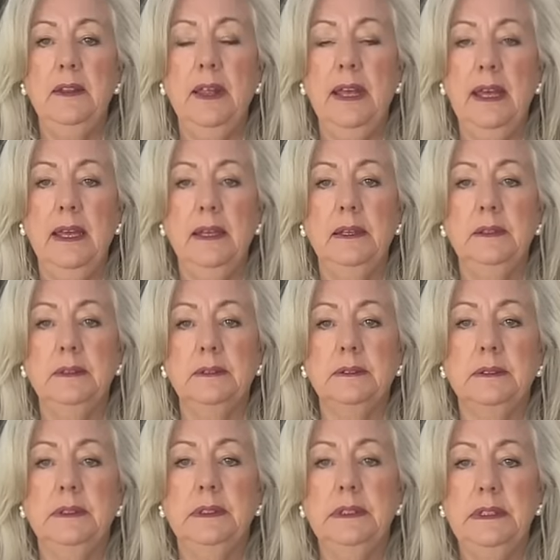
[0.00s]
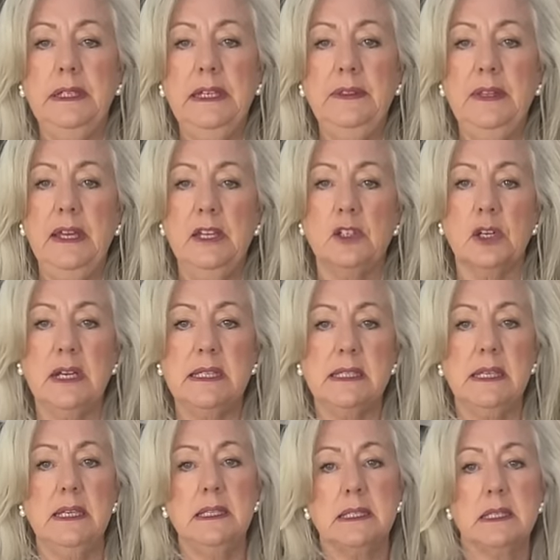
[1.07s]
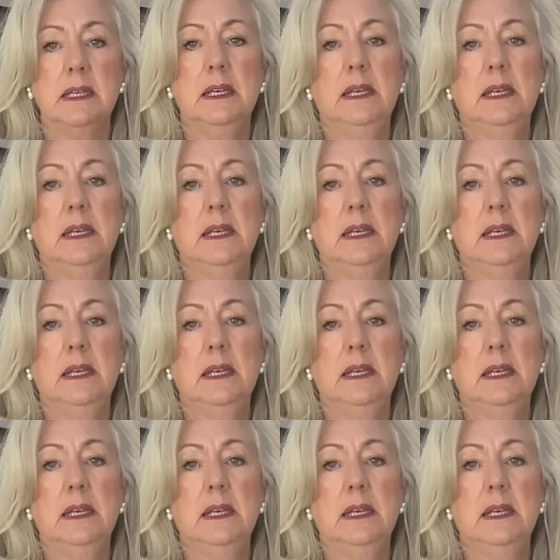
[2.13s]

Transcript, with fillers: their in their dresses.